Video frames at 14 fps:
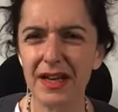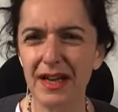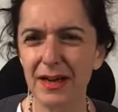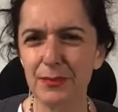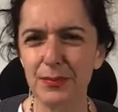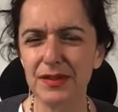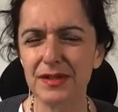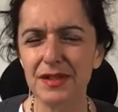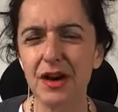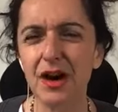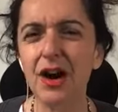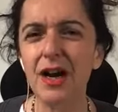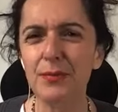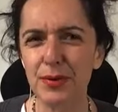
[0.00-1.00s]
of happens.
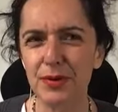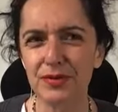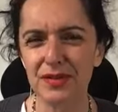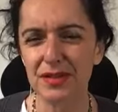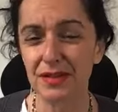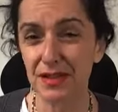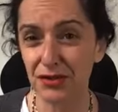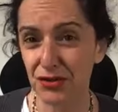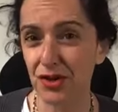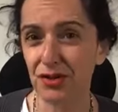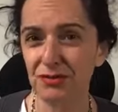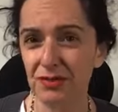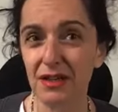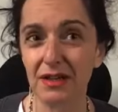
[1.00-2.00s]
I personally
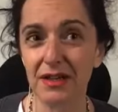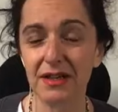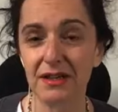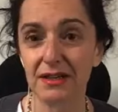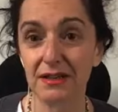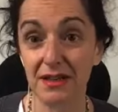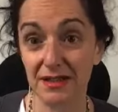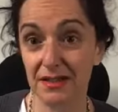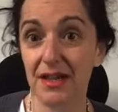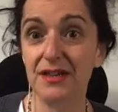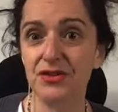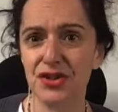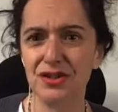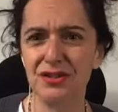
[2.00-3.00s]
don't like
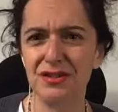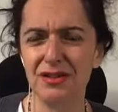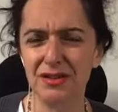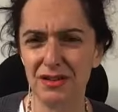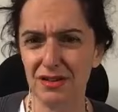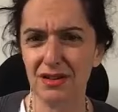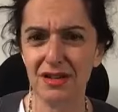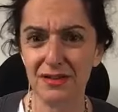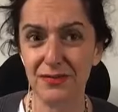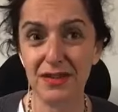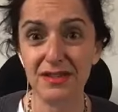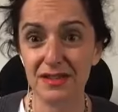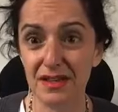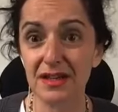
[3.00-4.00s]
attention
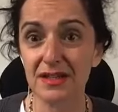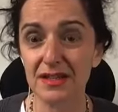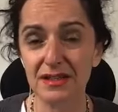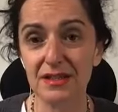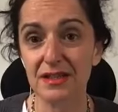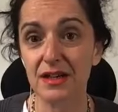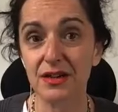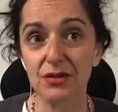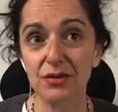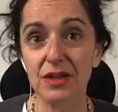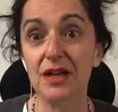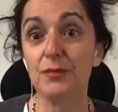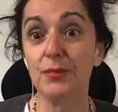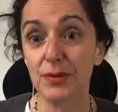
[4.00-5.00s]
these days. I don't
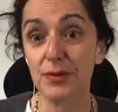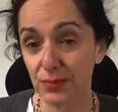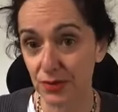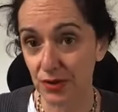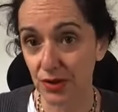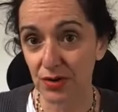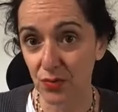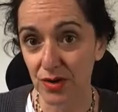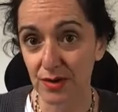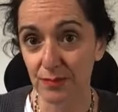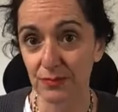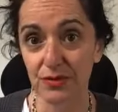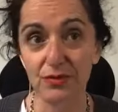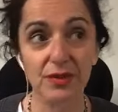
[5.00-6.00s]
like people knowing what
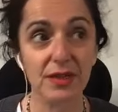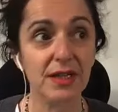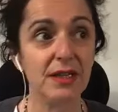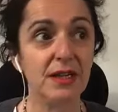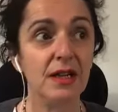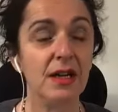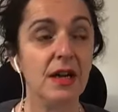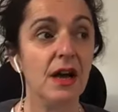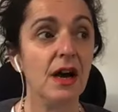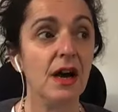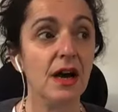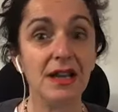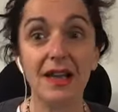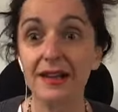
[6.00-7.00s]
I'm doing.
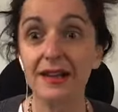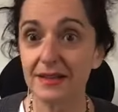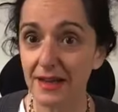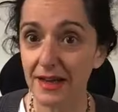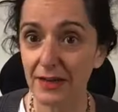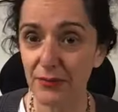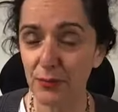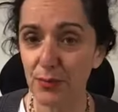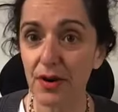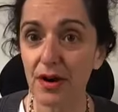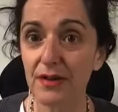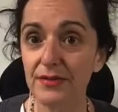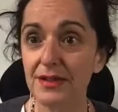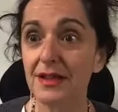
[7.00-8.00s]
I like to have a
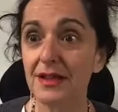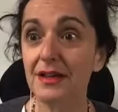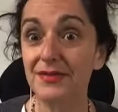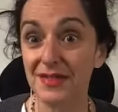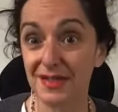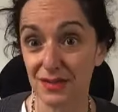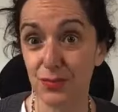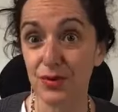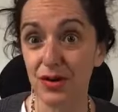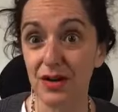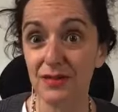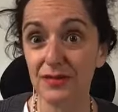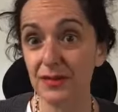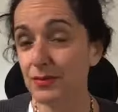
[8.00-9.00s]
private life that's
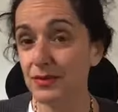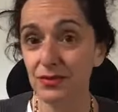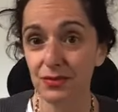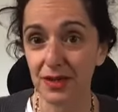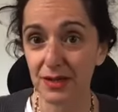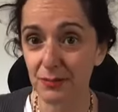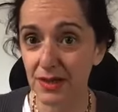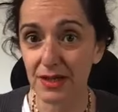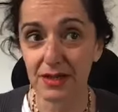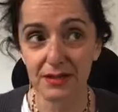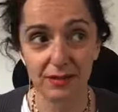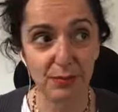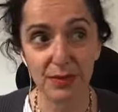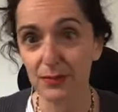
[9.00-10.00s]
private between me
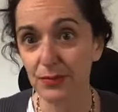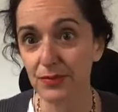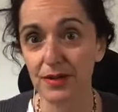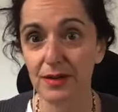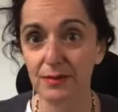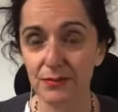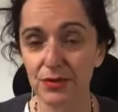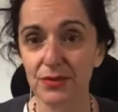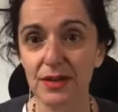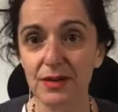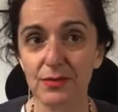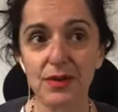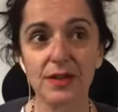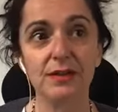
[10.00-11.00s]
and the people that I'm doing
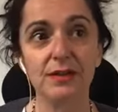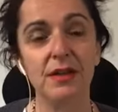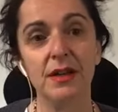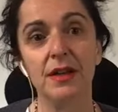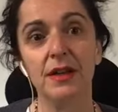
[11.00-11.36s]
it with.